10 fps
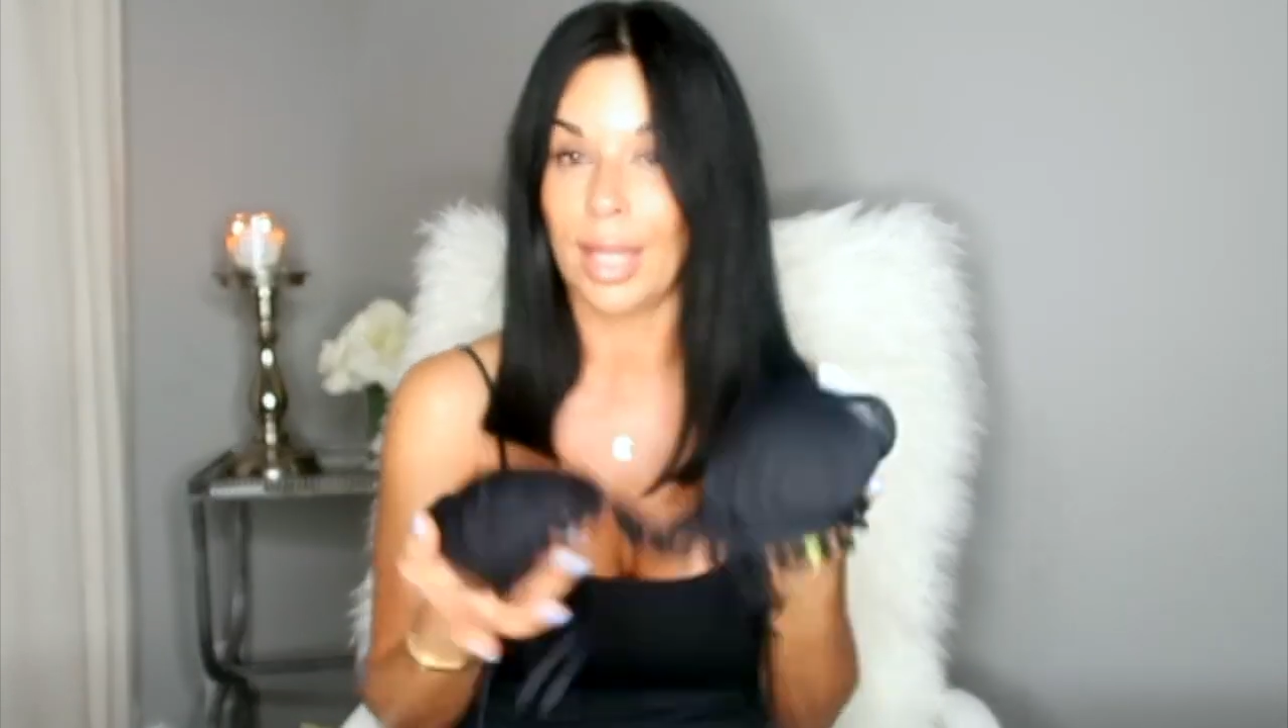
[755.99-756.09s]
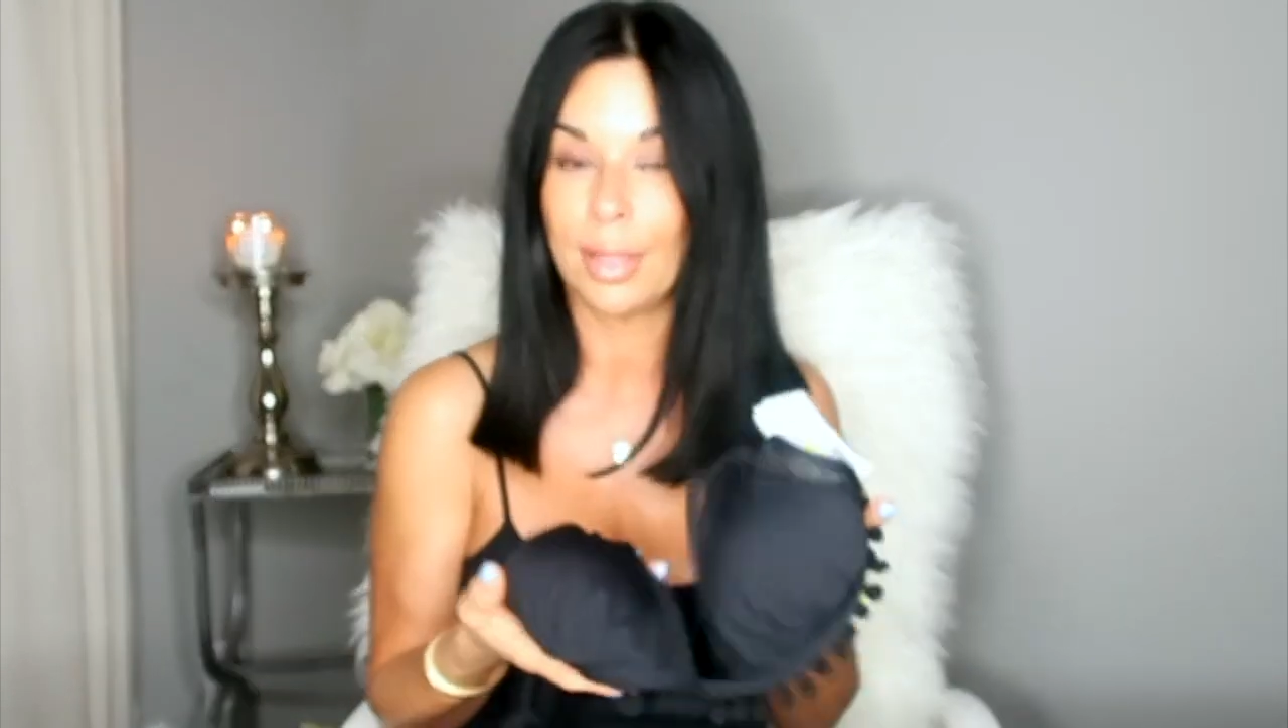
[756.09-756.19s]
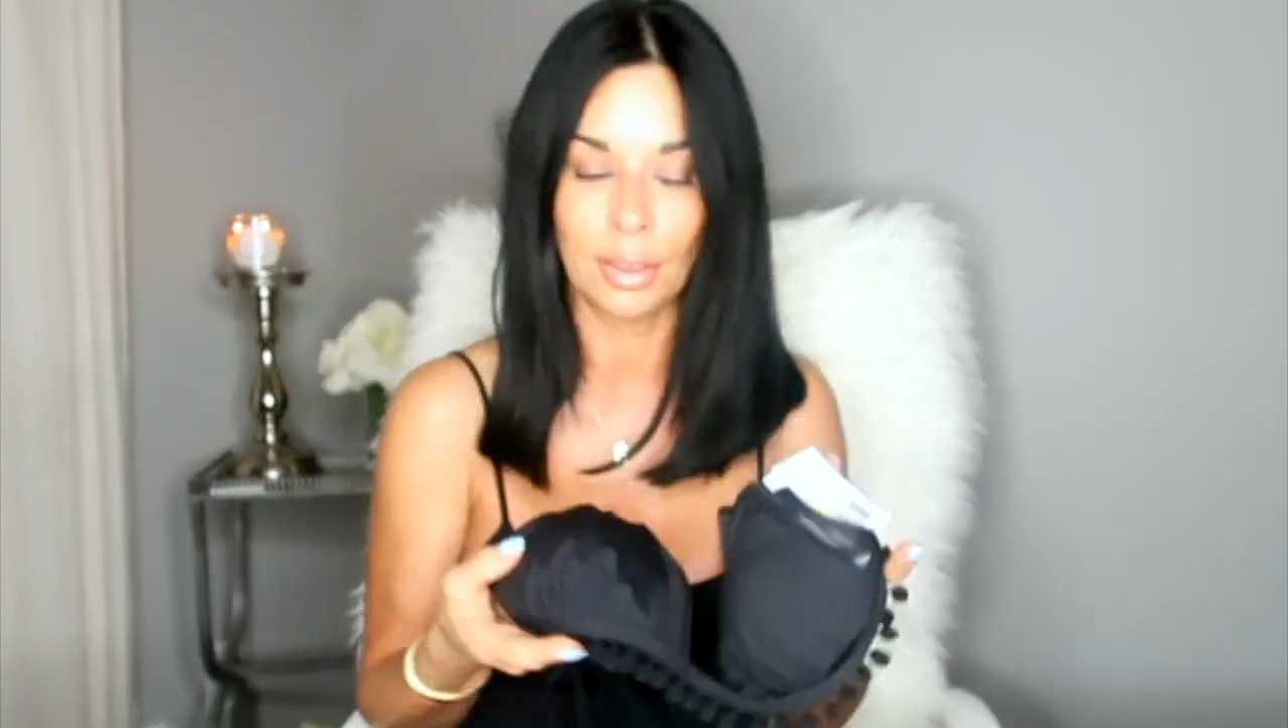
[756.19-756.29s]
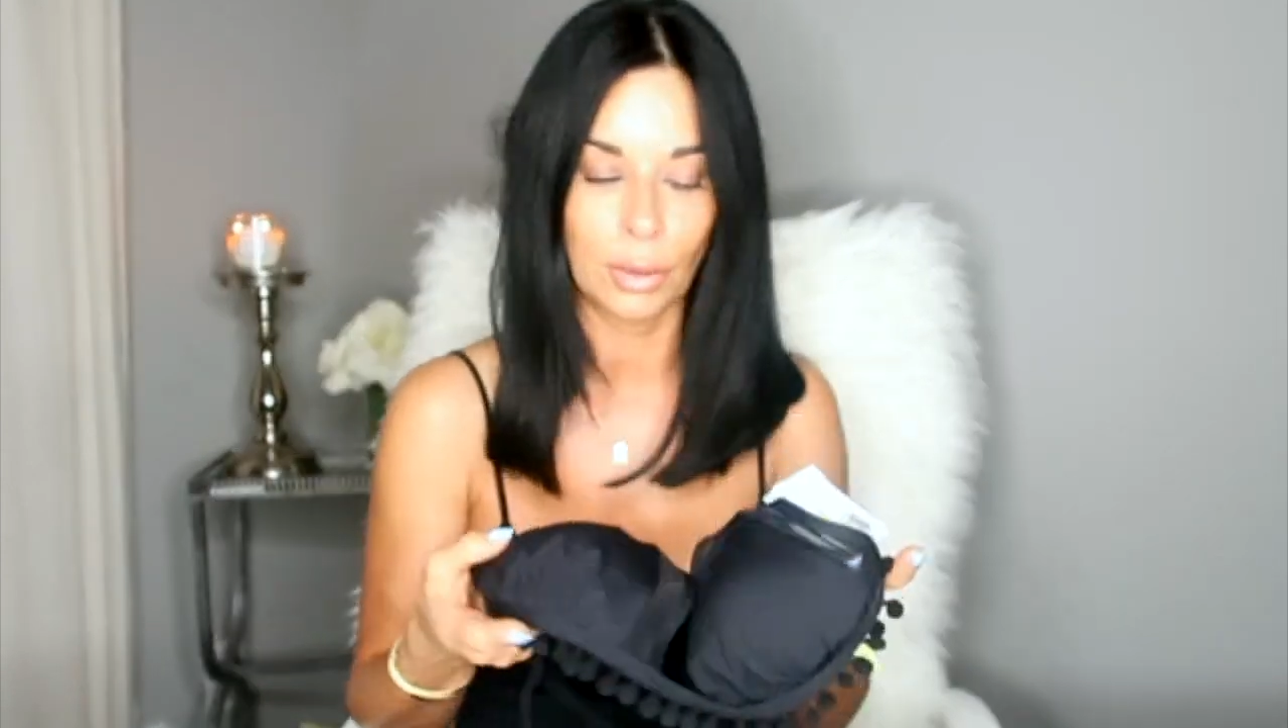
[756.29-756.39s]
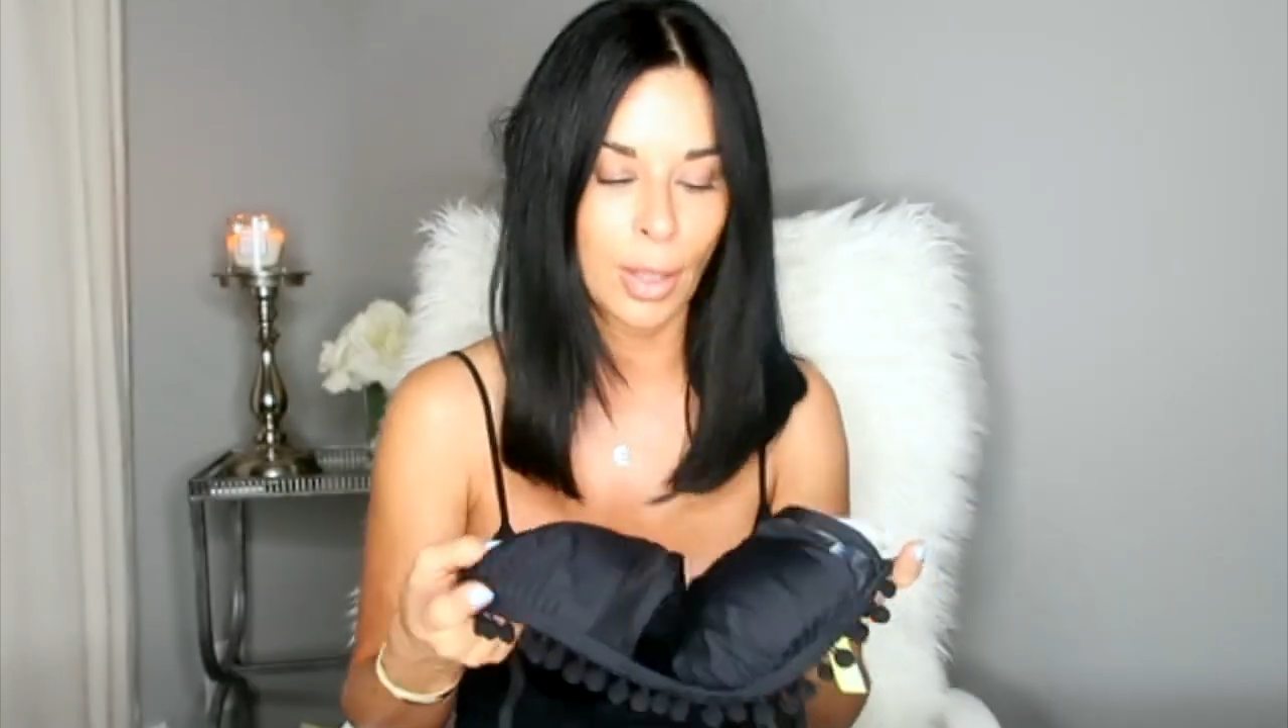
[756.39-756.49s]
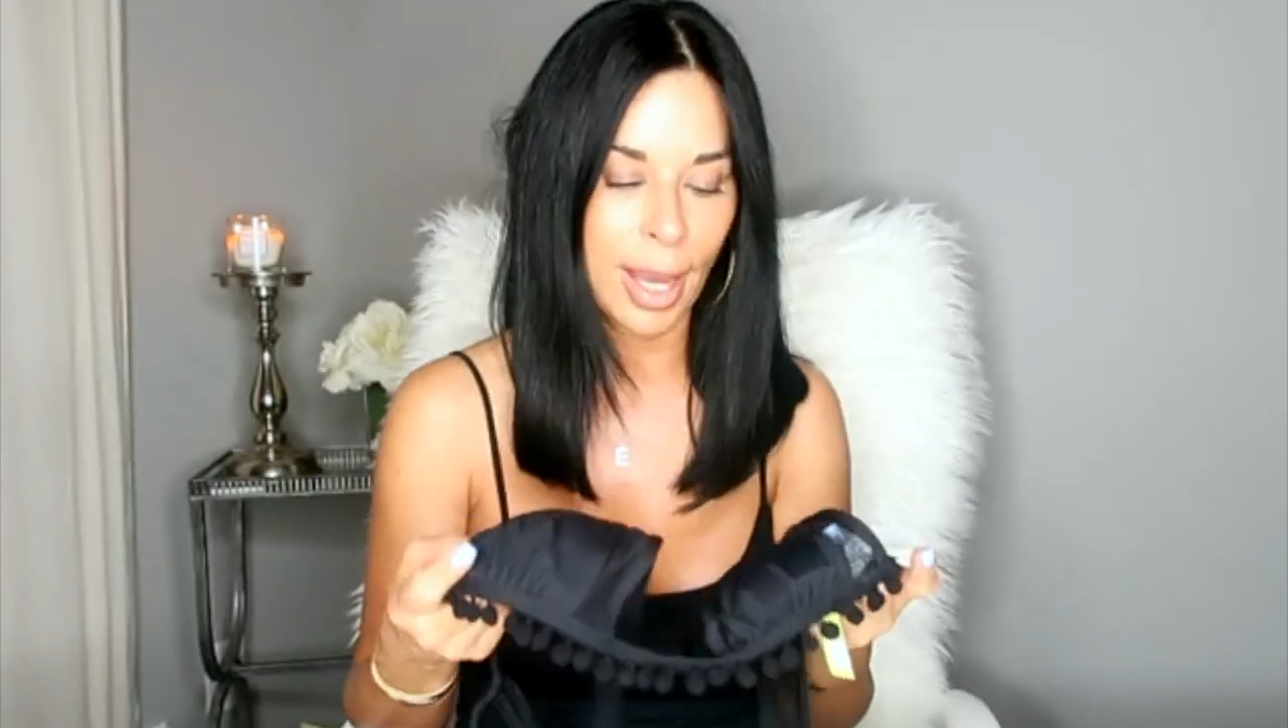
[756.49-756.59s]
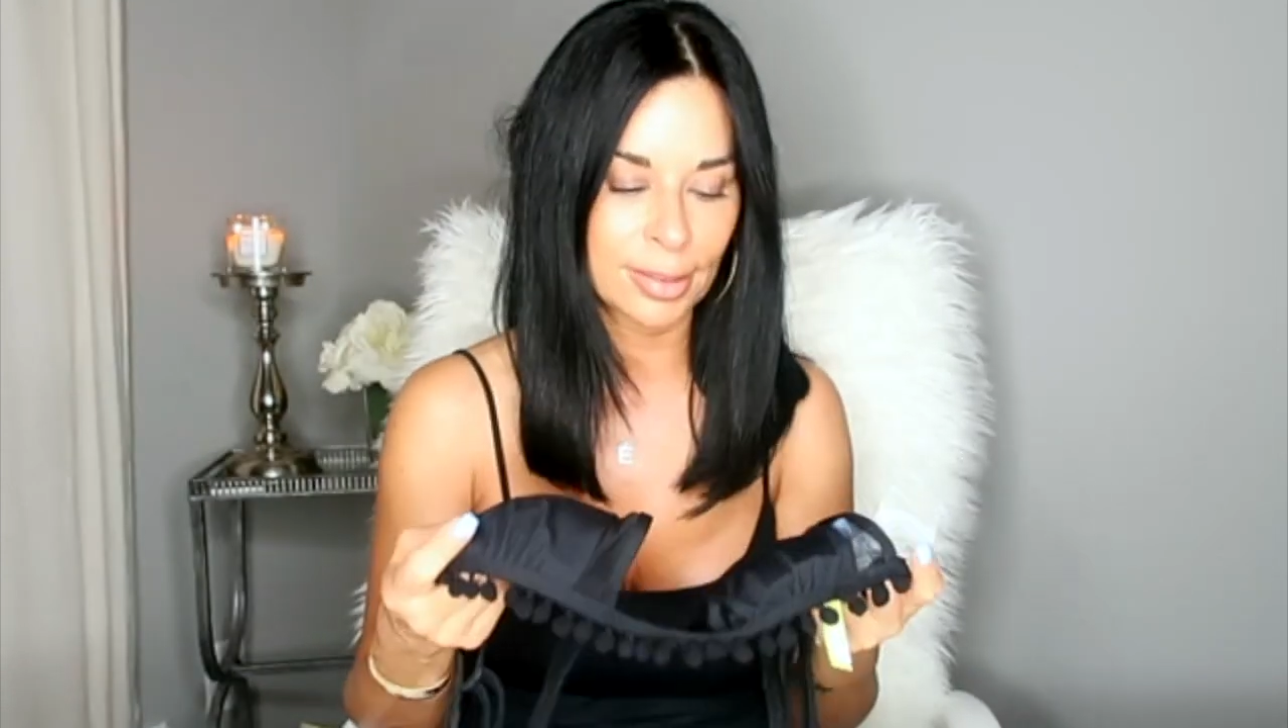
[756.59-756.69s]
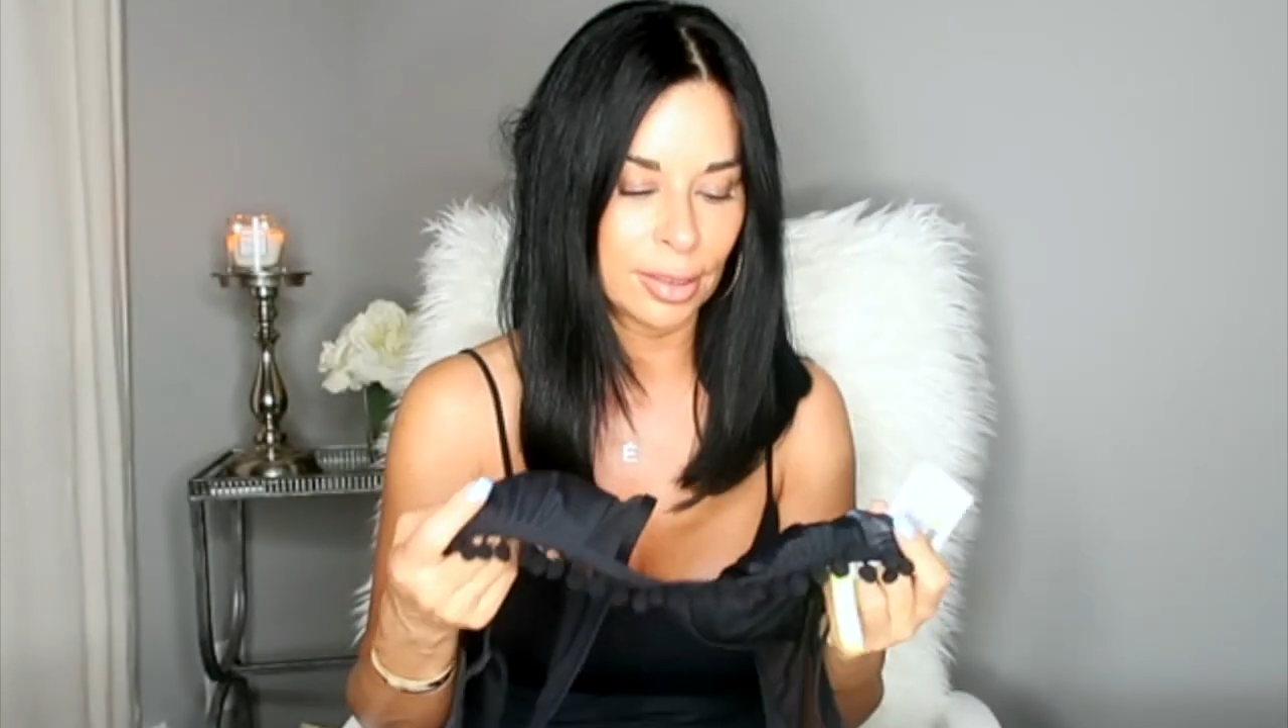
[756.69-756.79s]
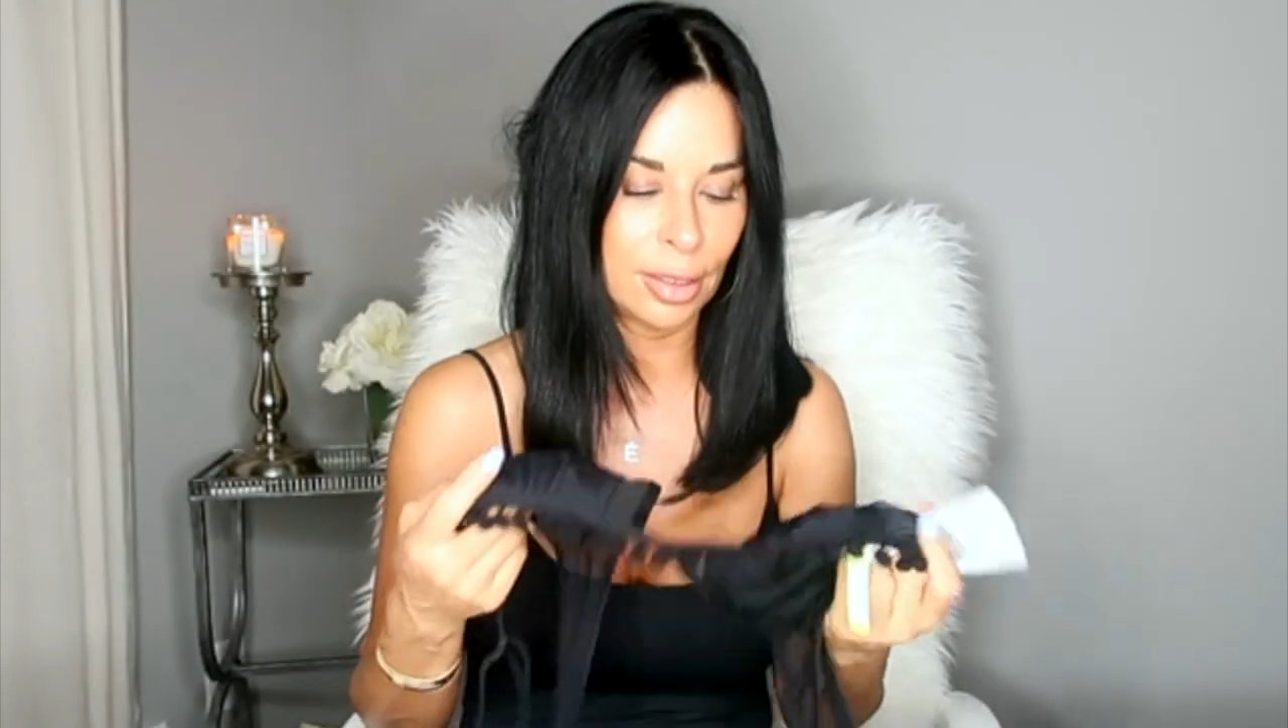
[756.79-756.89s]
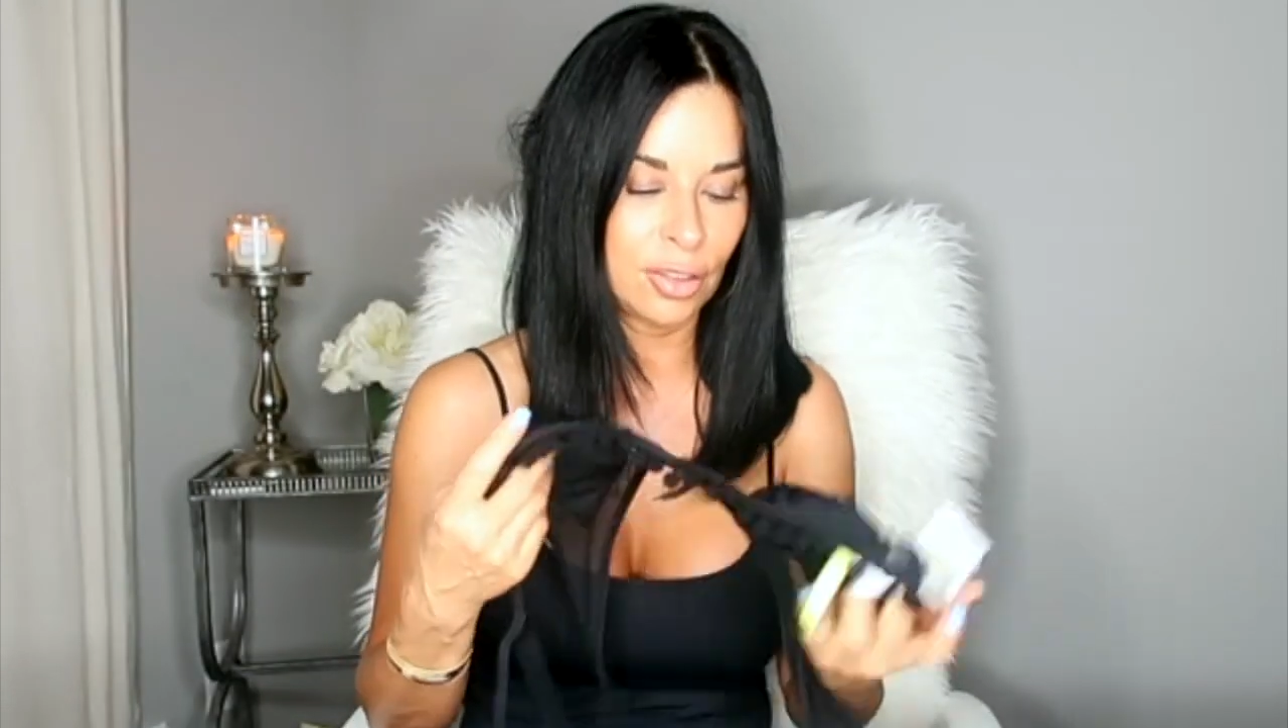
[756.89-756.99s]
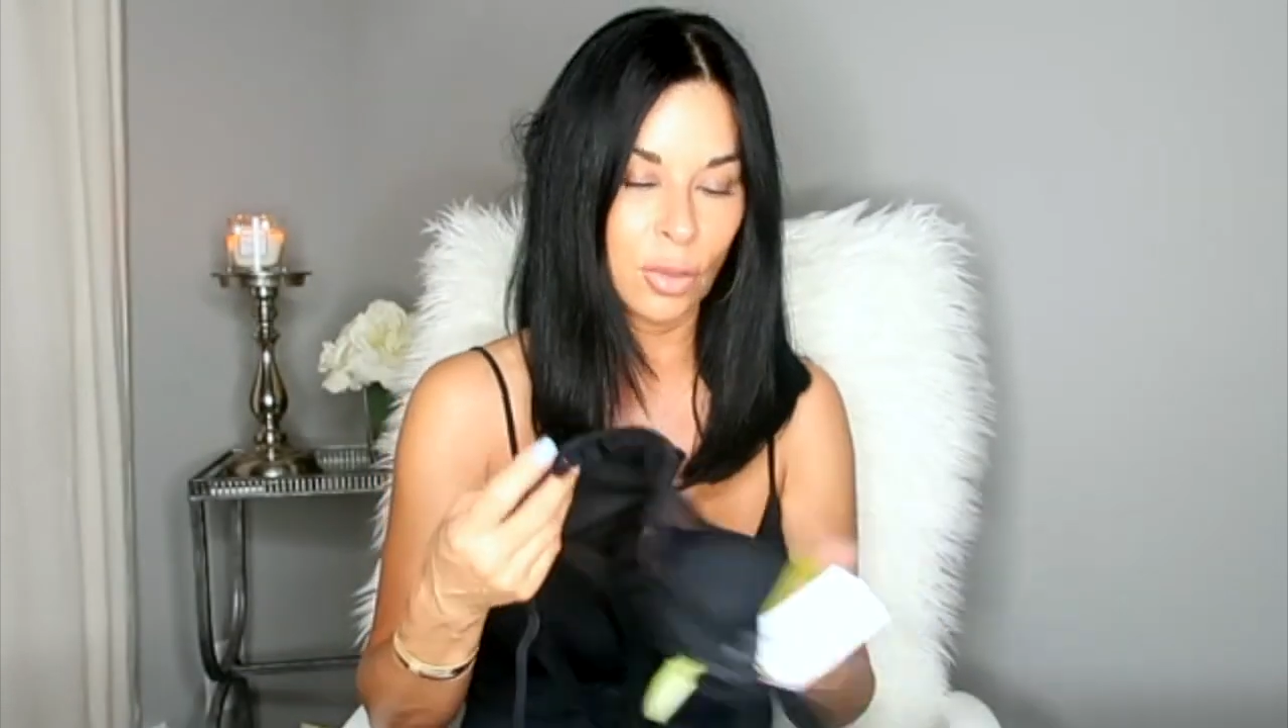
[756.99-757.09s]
to have a little accident.